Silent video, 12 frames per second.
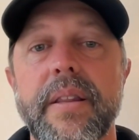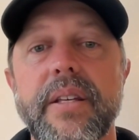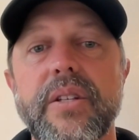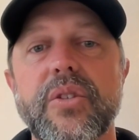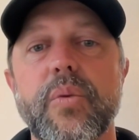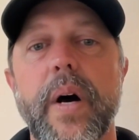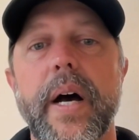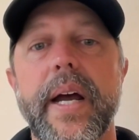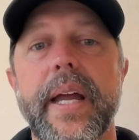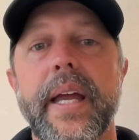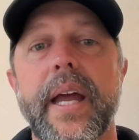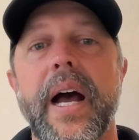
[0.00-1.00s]
This is
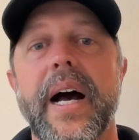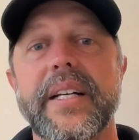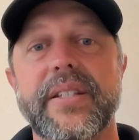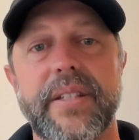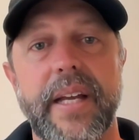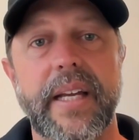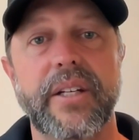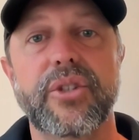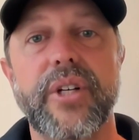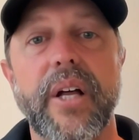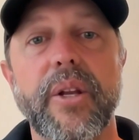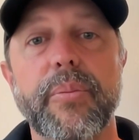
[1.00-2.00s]
why I say
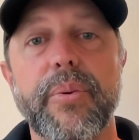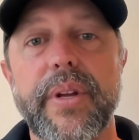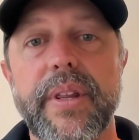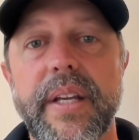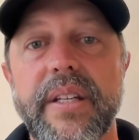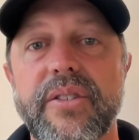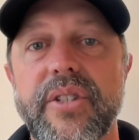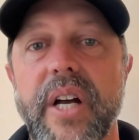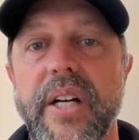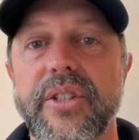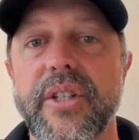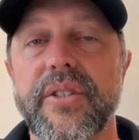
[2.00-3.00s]
shallow breathing is
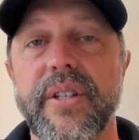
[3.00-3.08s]
not just